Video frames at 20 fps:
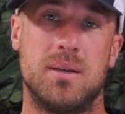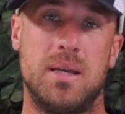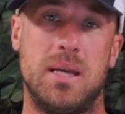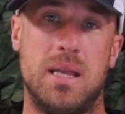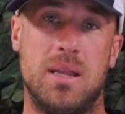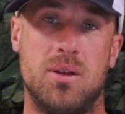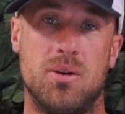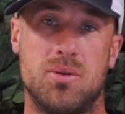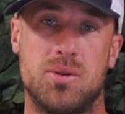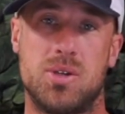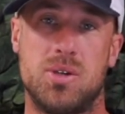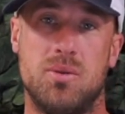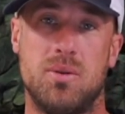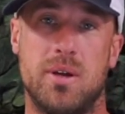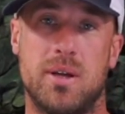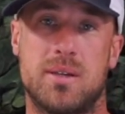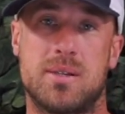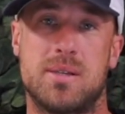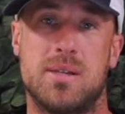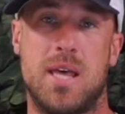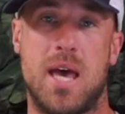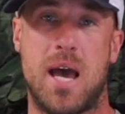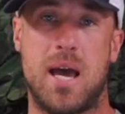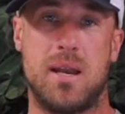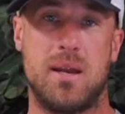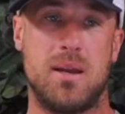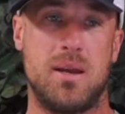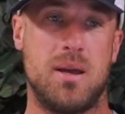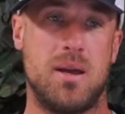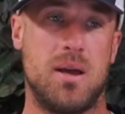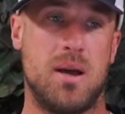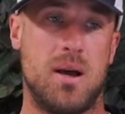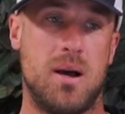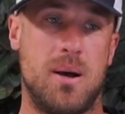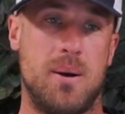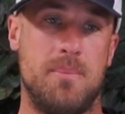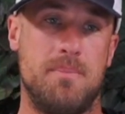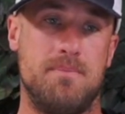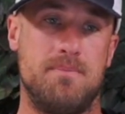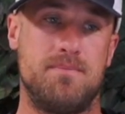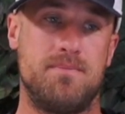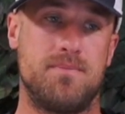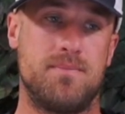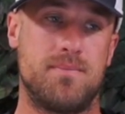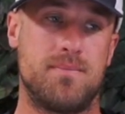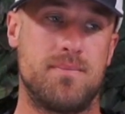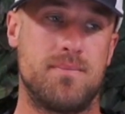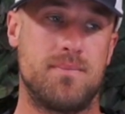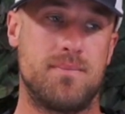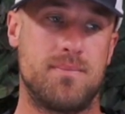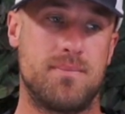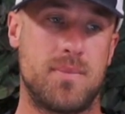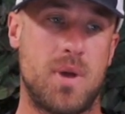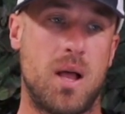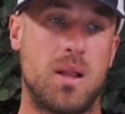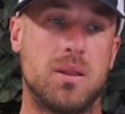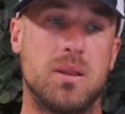in those units that a